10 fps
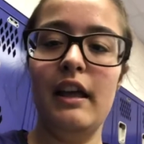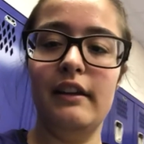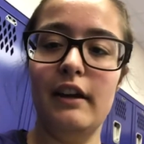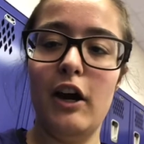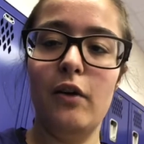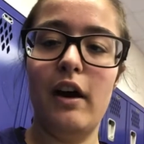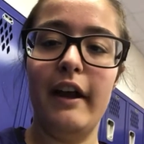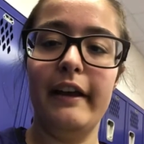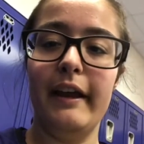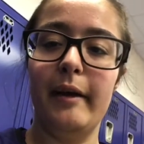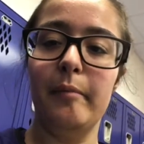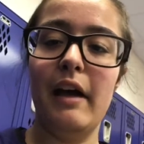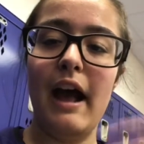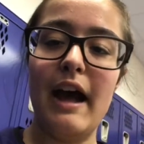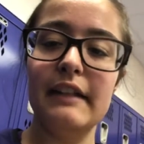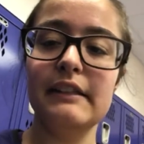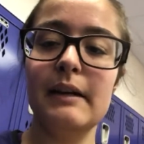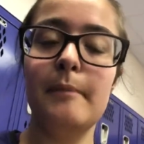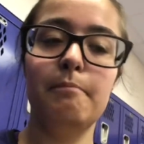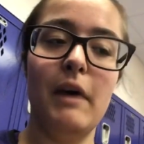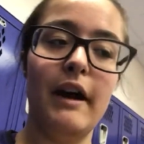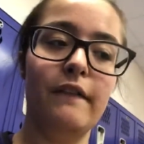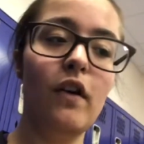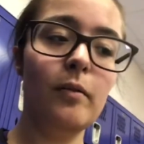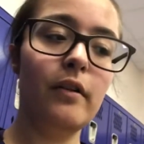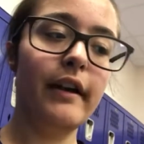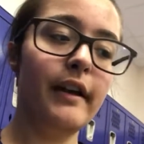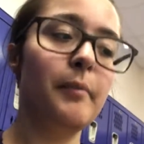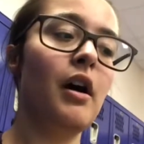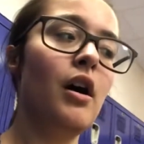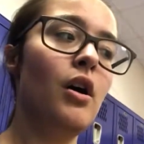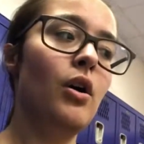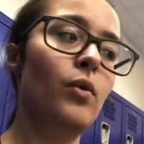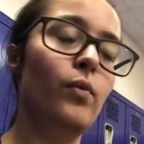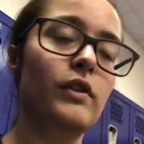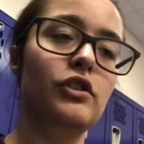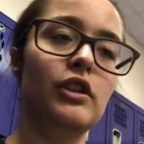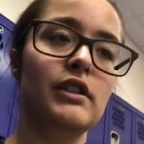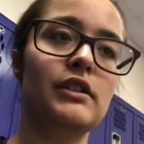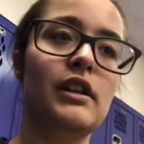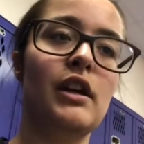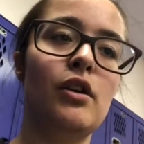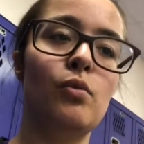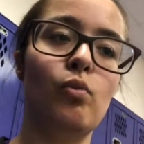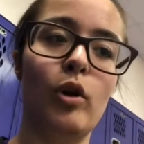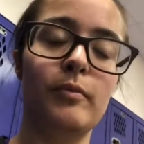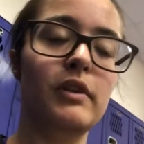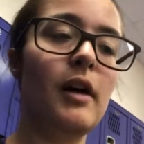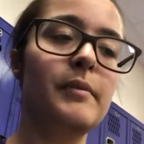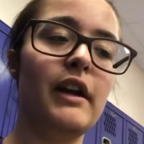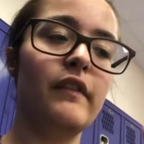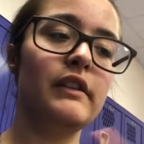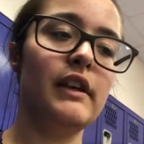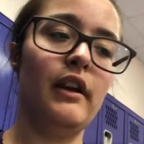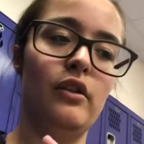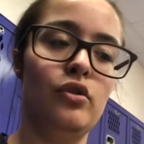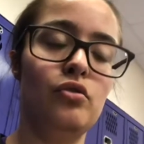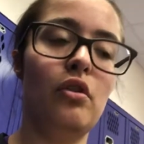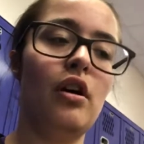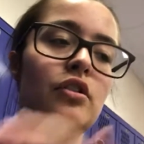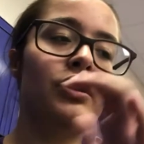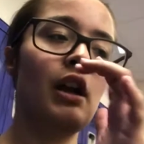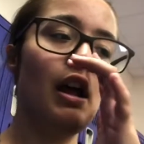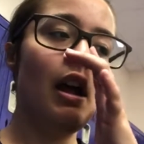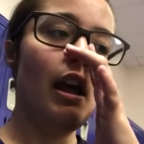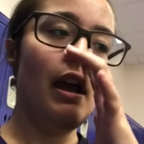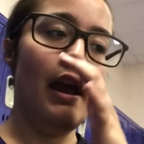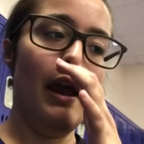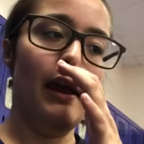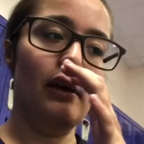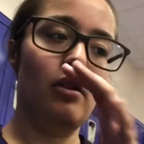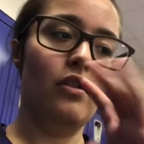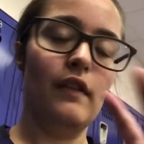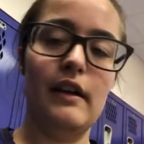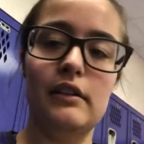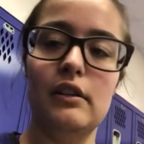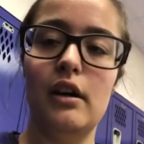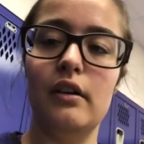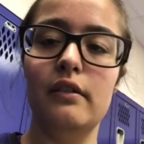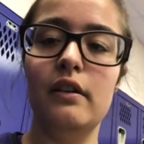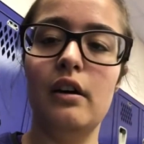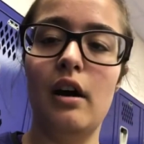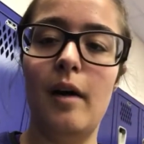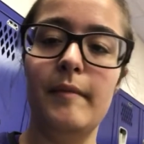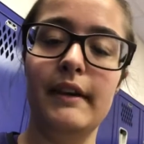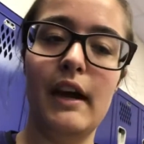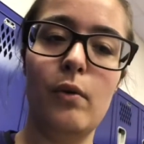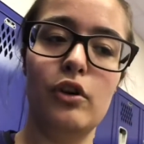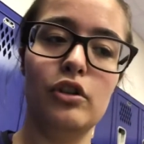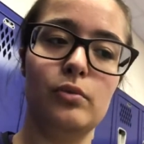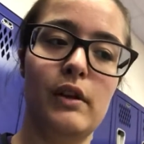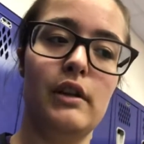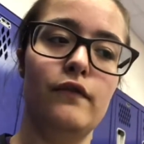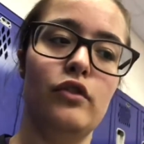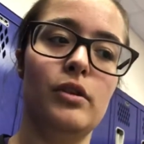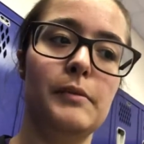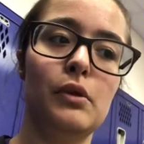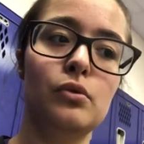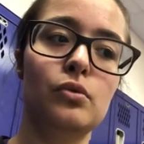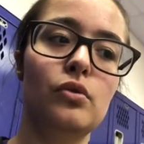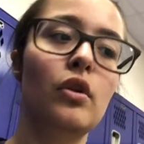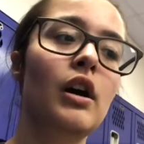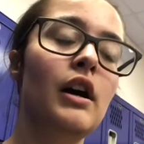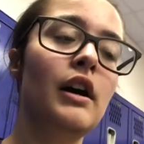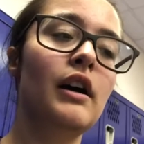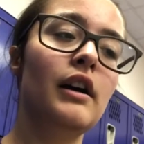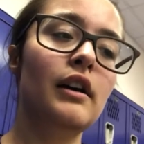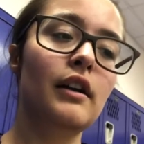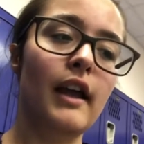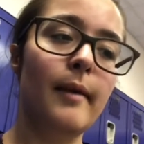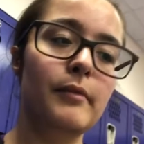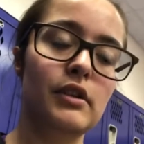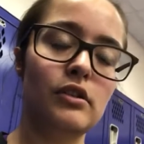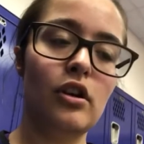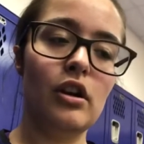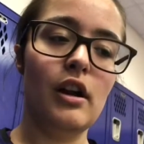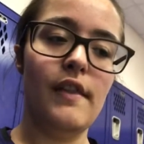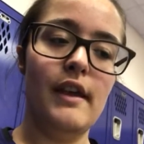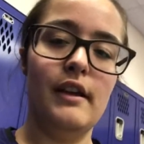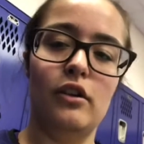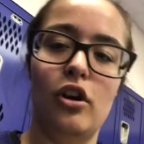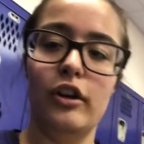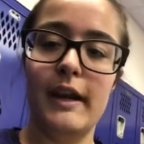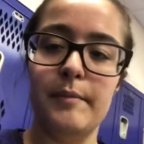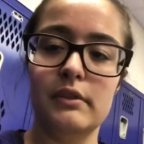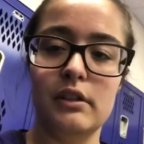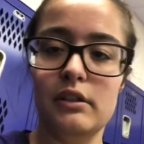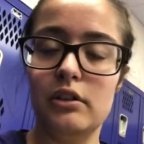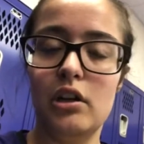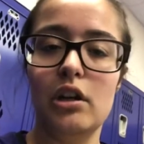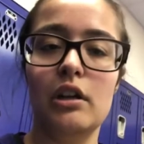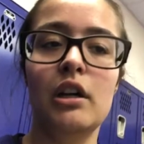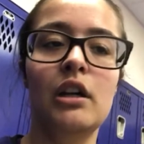and now I am at my volleyball game. We just warmed up and everything and stretched and all that stuff. And now we're just waiting for the middle school game to start, and then our game is gonna start,